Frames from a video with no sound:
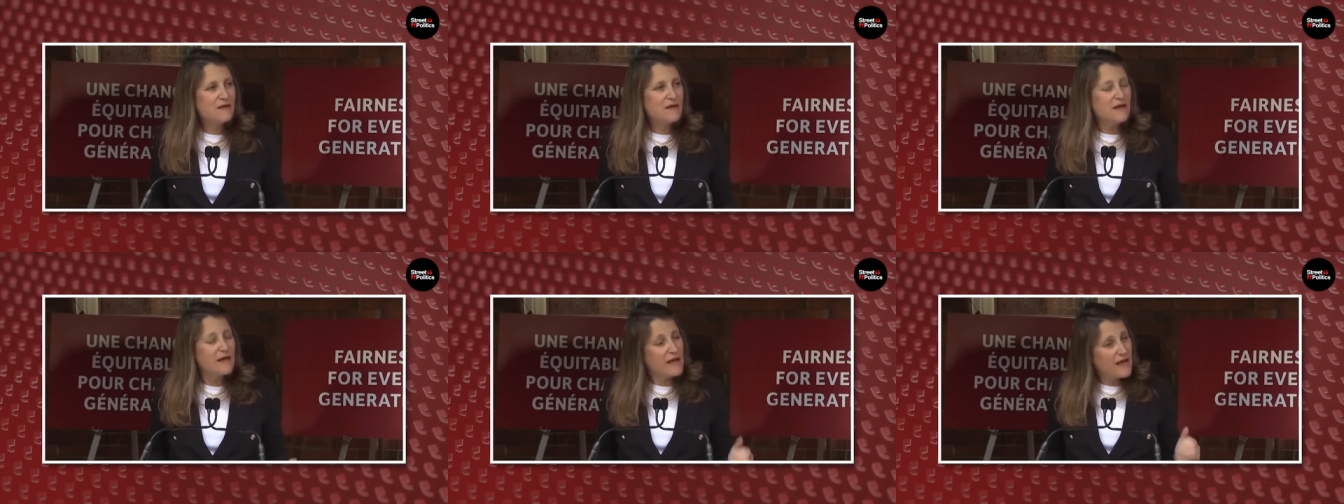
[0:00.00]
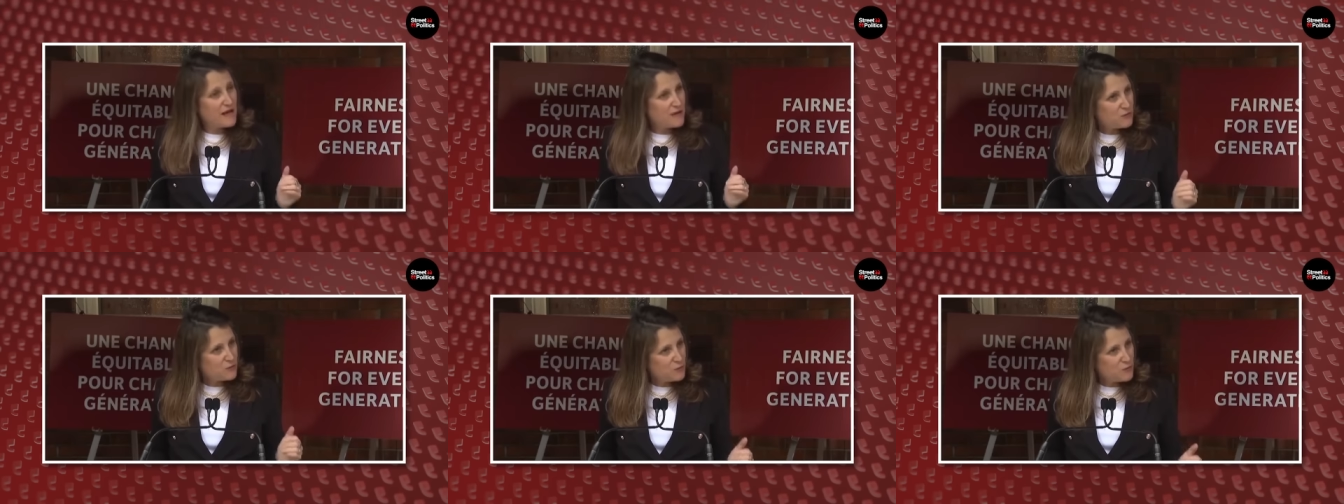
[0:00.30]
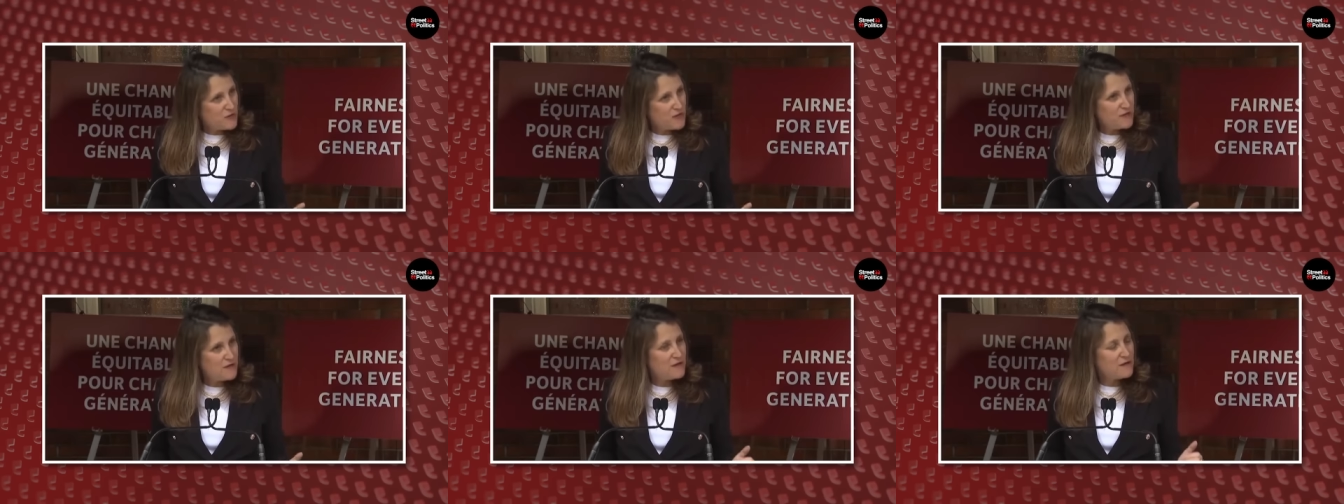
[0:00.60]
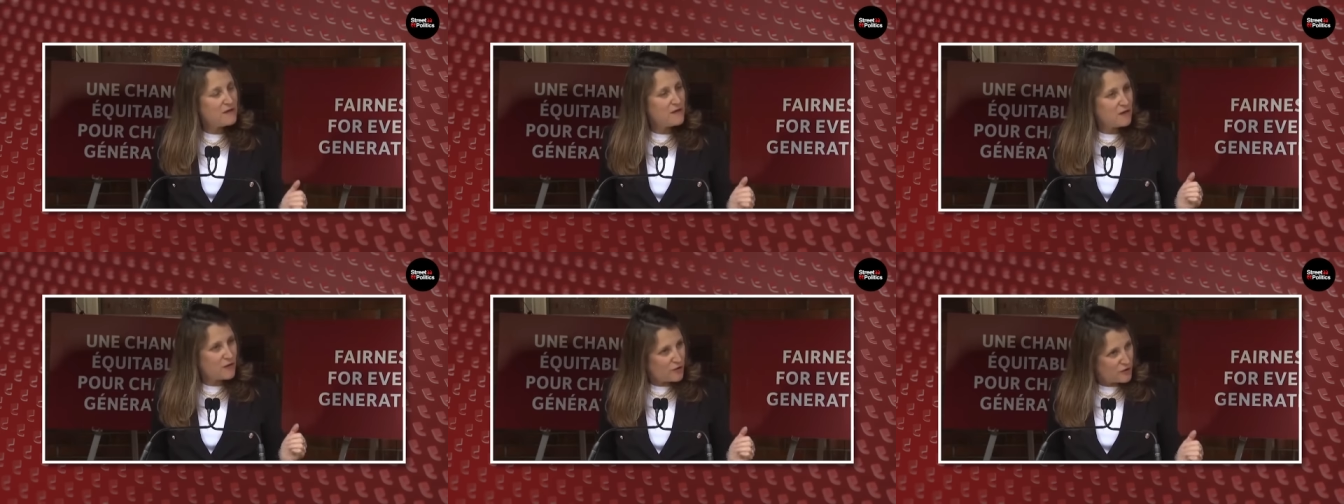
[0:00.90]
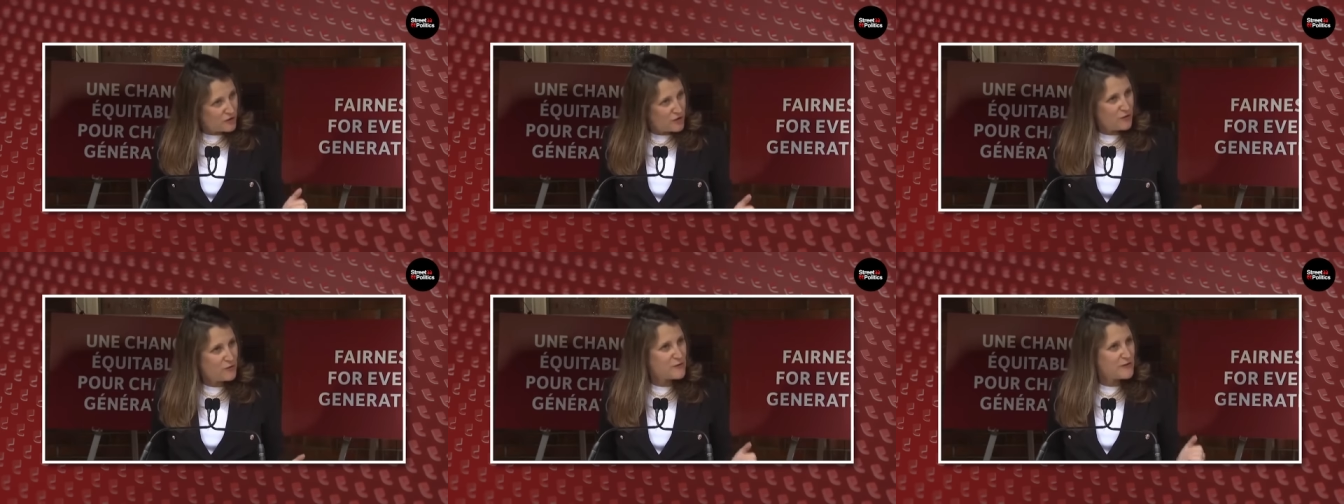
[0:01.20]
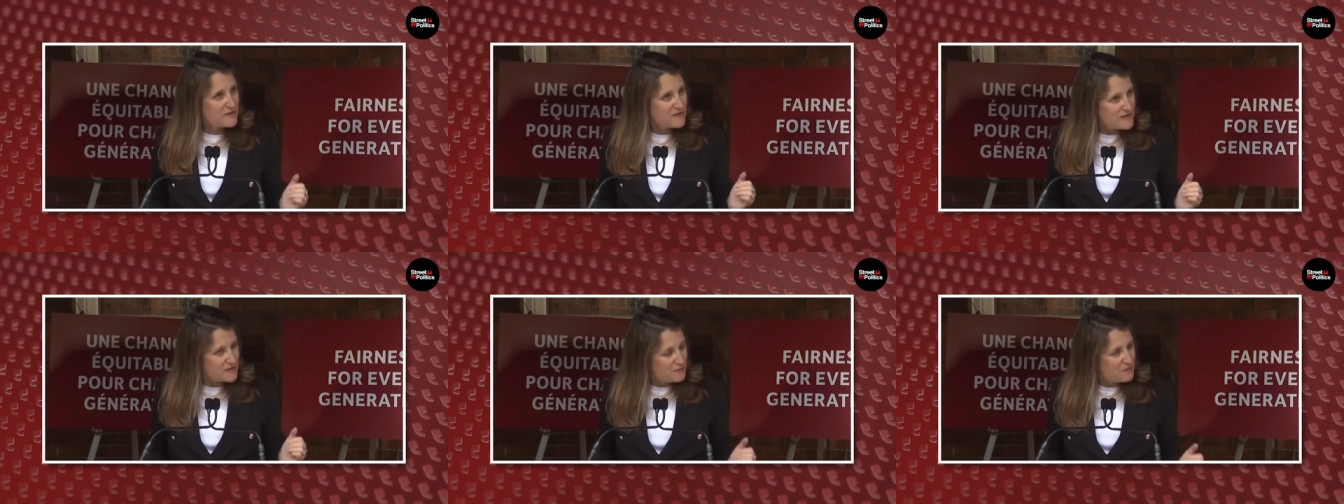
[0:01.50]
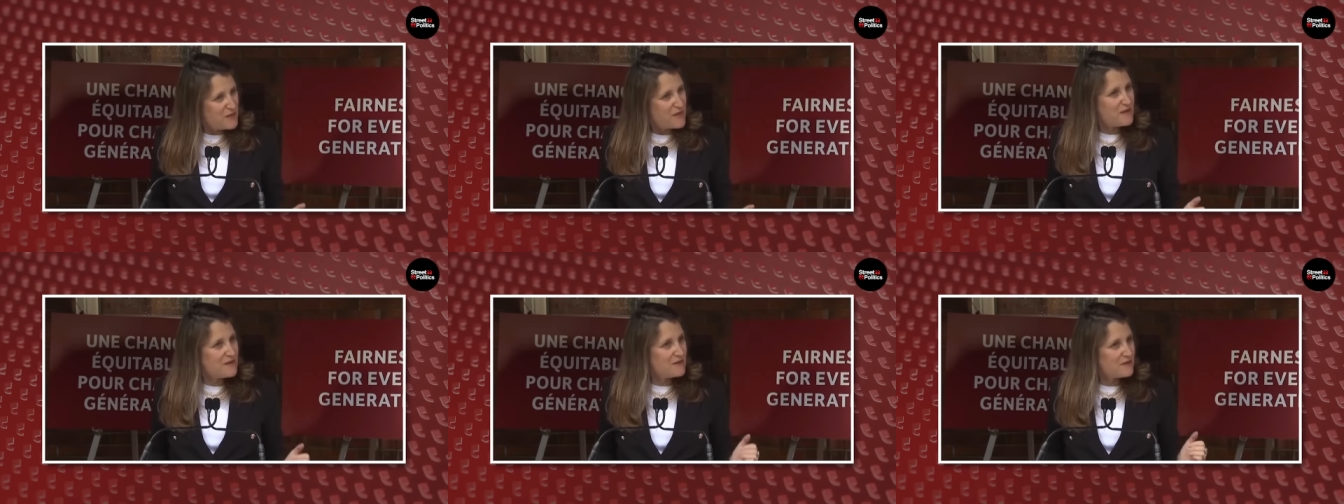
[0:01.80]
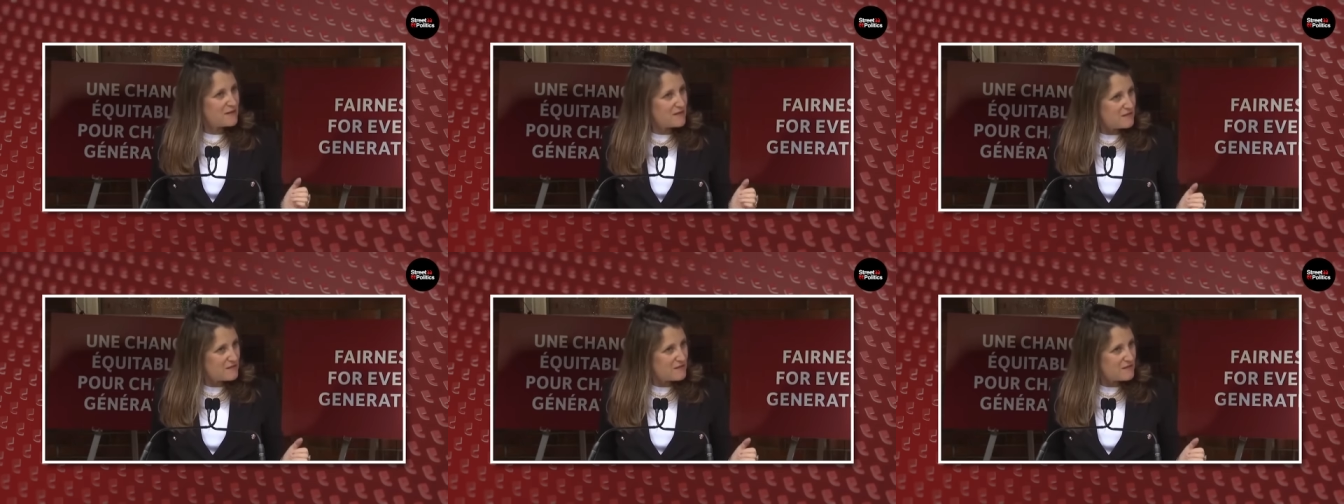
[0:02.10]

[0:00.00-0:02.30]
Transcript: and we are going to make